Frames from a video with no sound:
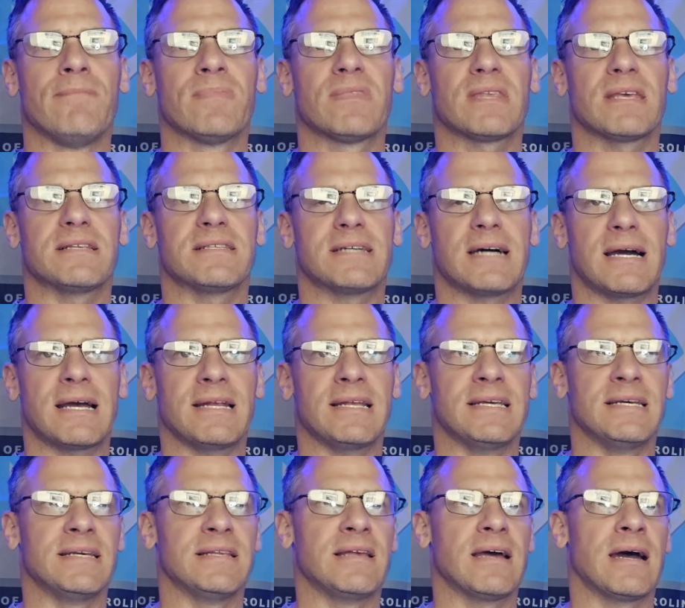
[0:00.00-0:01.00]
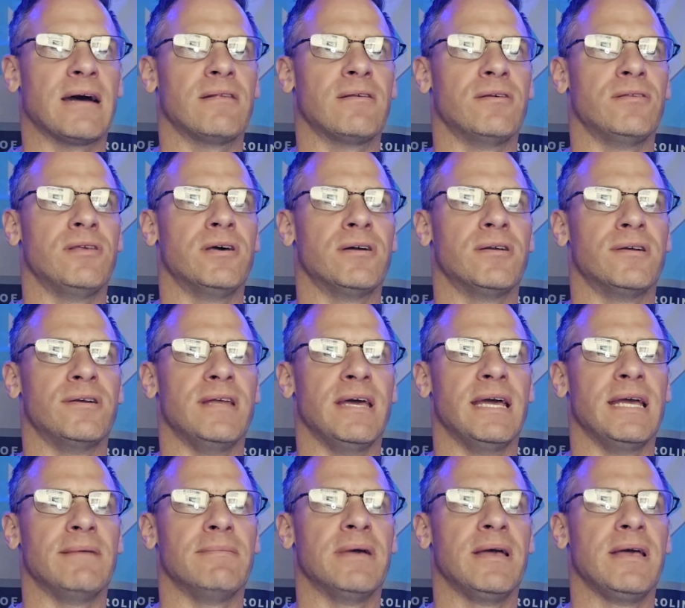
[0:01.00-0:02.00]
the tight end out of Notre
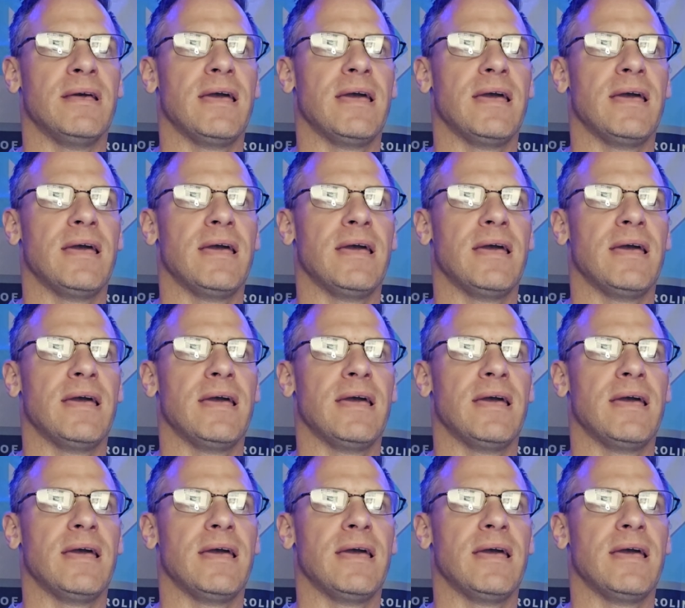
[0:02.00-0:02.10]
Dame.